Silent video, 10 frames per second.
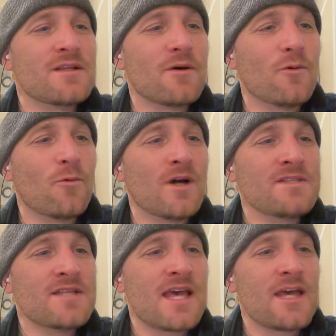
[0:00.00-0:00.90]

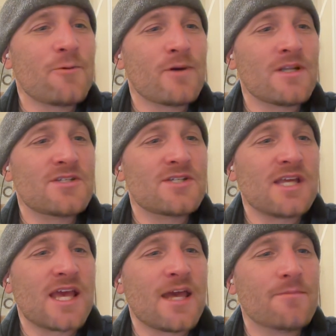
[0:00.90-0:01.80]
One day when she
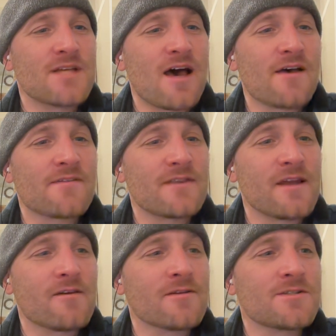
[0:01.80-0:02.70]
came to
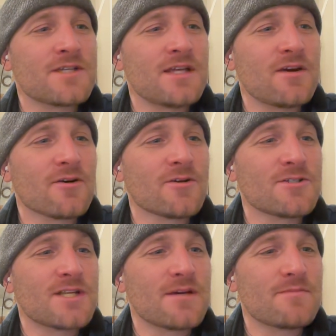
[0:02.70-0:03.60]
Othniel, she
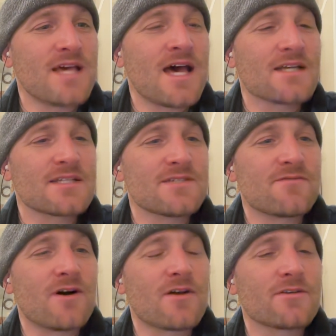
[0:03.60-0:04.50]
urged him to ask his
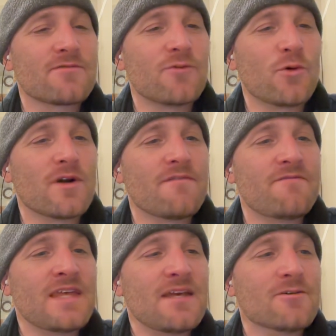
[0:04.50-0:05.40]
father for a
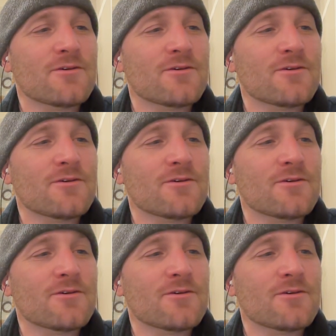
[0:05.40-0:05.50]
field.